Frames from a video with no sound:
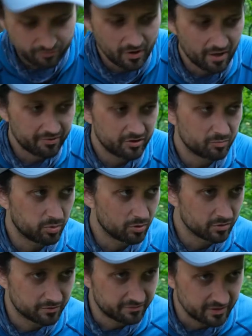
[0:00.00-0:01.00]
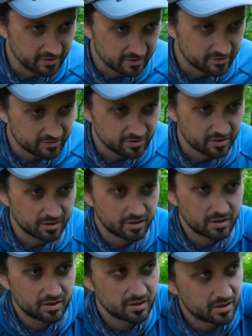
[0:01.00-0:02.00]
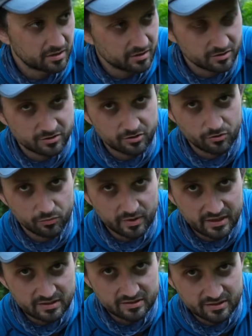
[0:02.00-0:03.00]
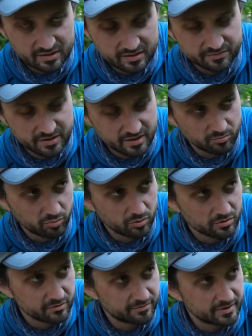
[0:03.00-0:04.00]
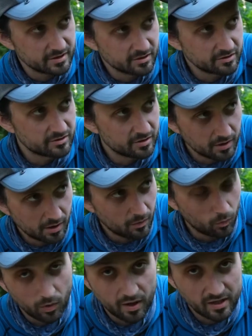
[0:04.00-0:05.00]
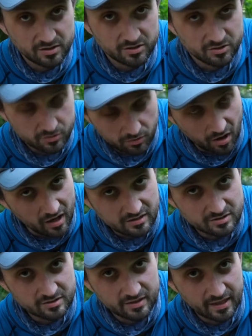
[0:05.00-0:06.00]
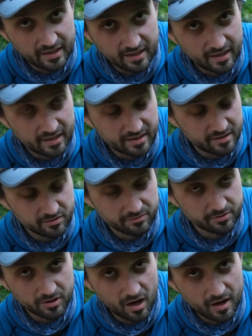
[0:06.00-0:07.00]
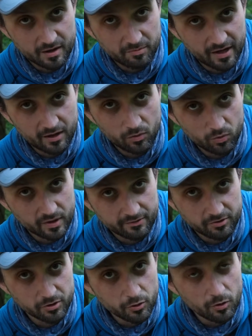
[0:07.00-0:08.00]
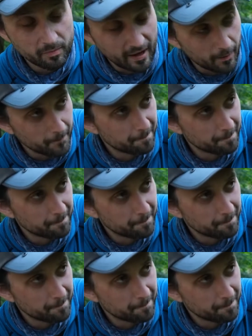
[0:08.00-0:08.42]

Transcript: got these boulder fields, and there's 3 significant boulder fields. One I just crossed and had either forgotten about or never knew about.